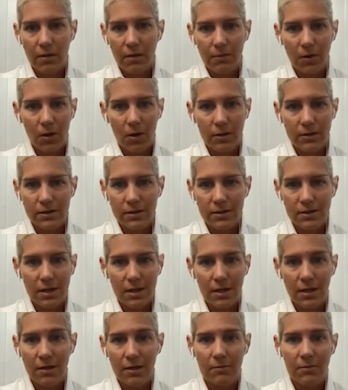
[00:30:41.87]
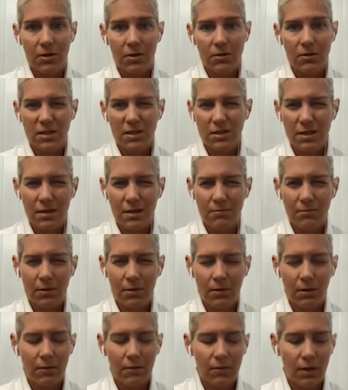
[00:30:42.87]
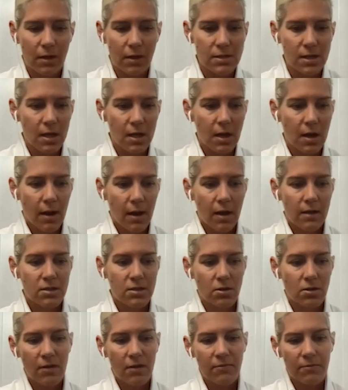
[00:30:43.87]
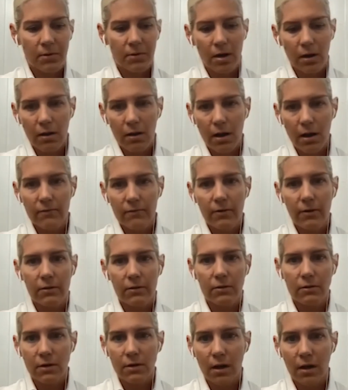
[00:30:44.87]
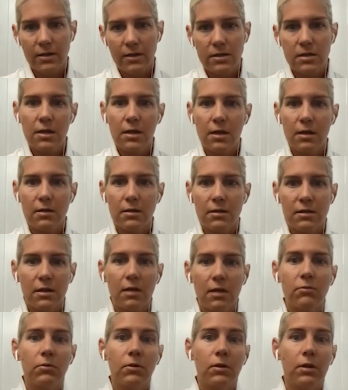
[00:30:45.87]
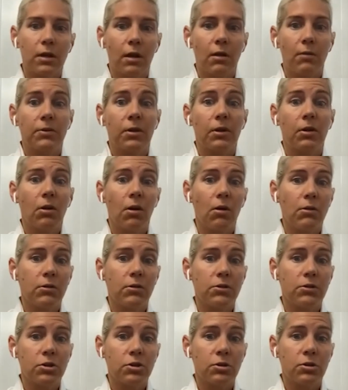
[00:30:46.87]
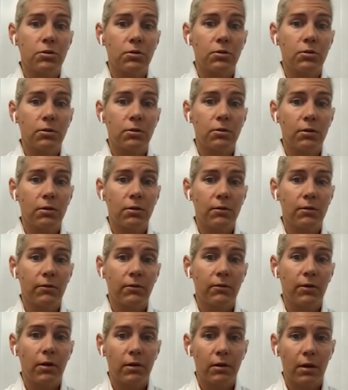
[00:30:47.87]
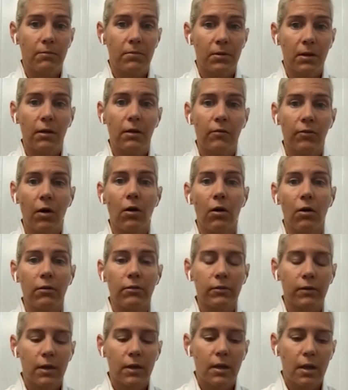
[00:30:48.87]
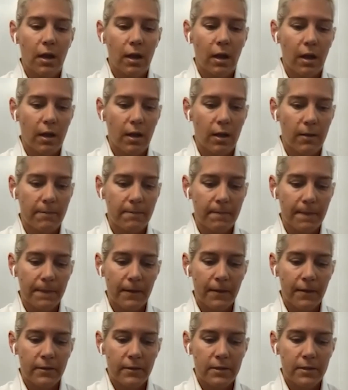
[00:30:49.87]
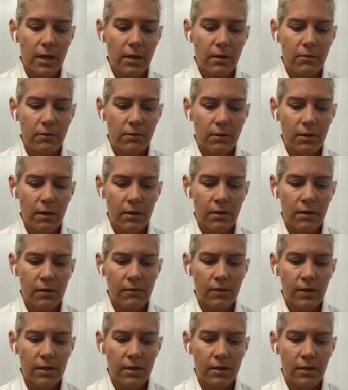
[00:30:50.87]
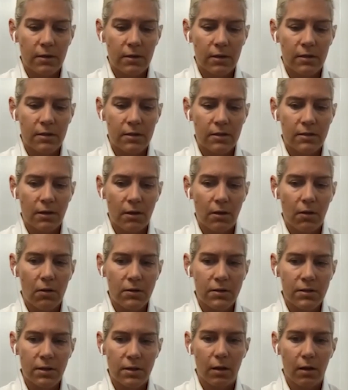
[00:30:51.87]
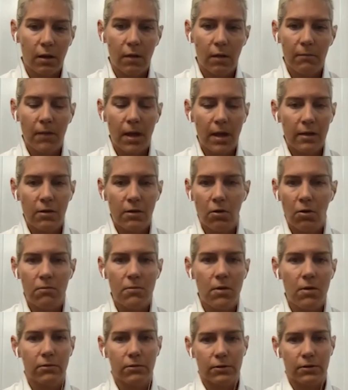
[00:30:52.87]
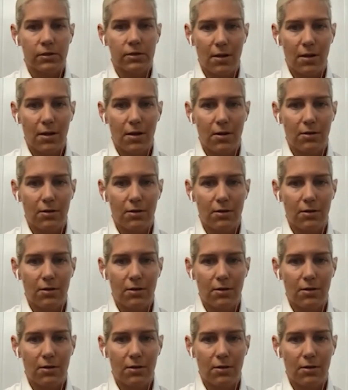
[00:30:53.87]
all as a team, these team building events. And so they've brought a lot of other ideas that really help the culture of our company evolve. So, and it's also, my homeowners are